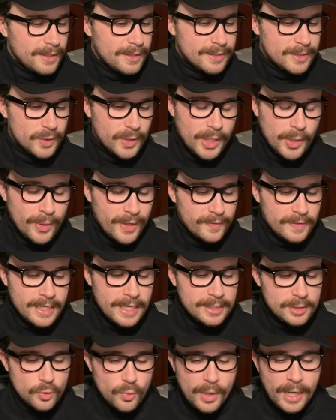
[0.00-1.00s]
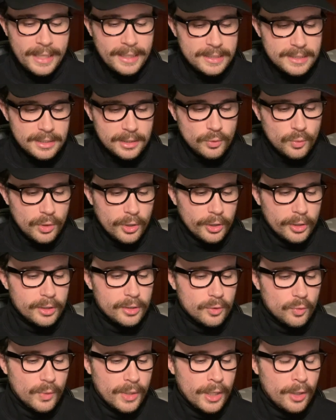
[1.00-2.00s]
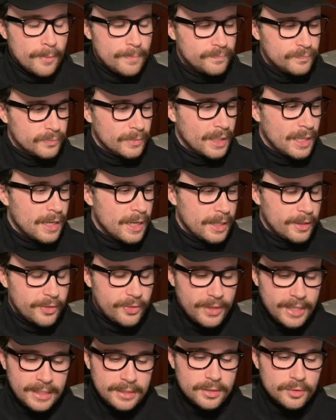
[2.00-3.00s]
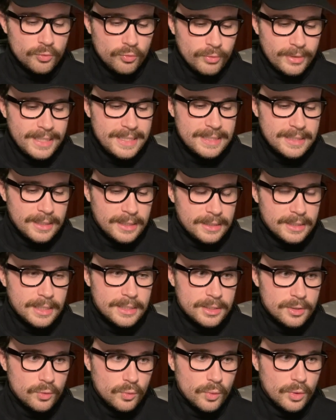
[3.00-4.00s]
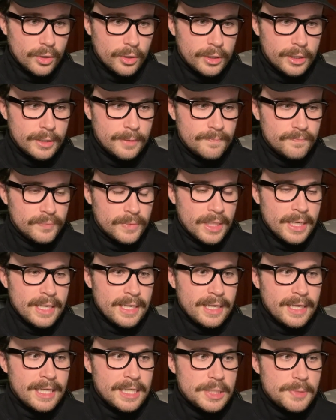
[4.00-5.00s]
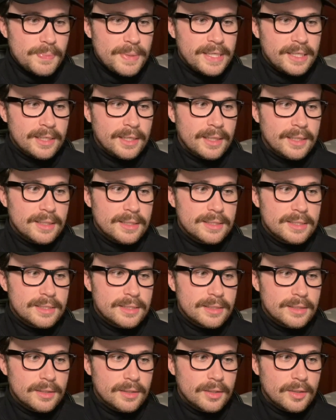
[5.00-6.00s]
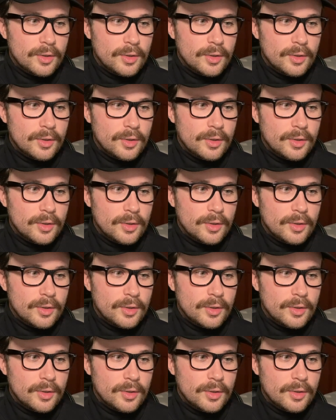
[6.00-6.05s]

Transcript: So now we have to ask, why doesn't it work? Well, I think the reason it doesn't work is because